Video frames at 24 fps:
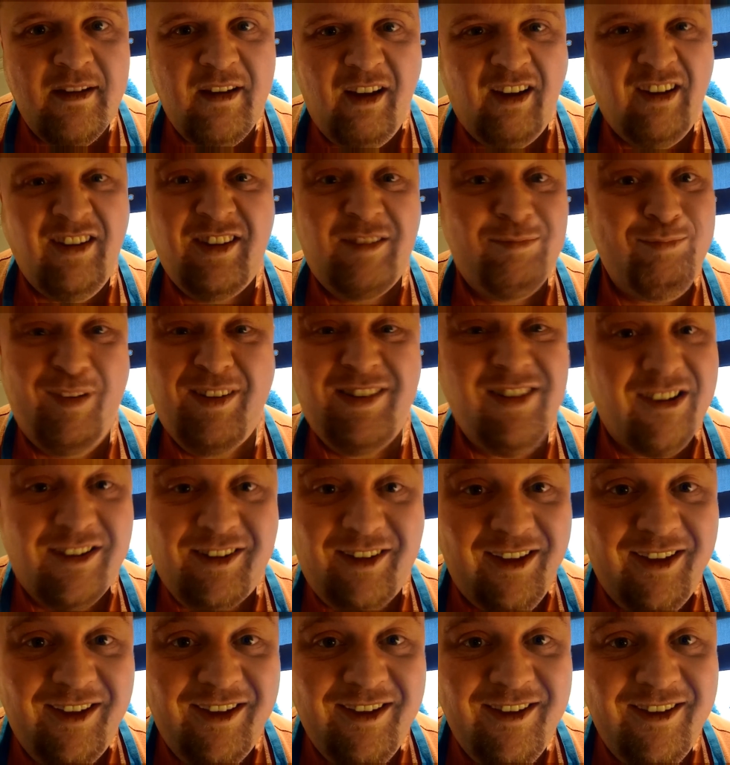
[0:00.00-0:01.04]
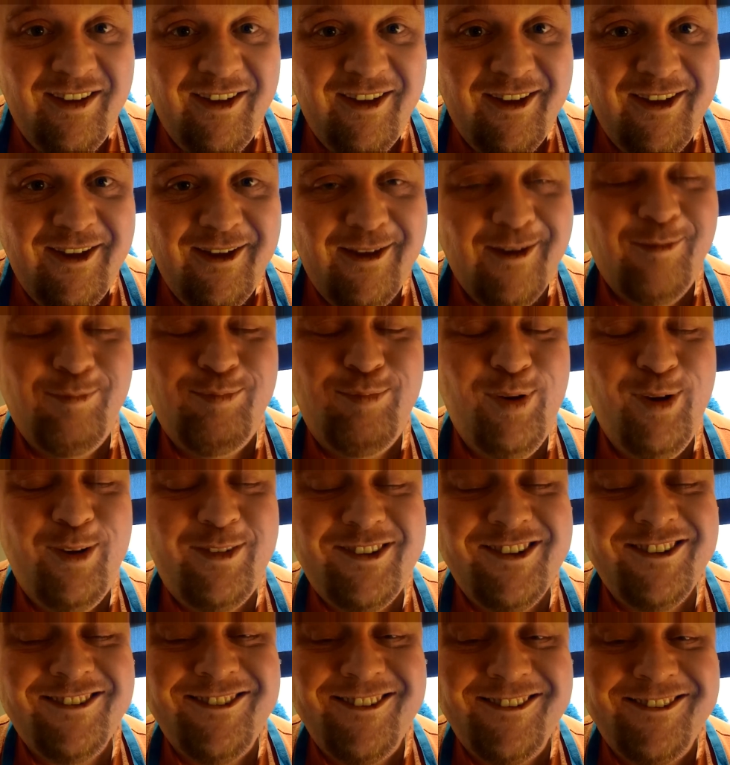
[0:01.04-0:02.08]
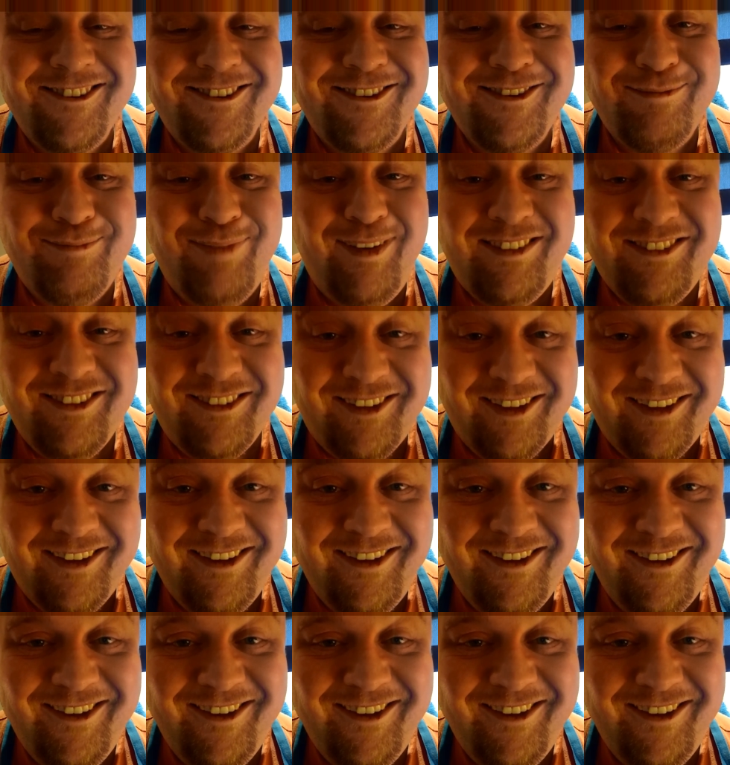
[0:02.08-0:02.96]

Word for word: especially, have purchased this especially,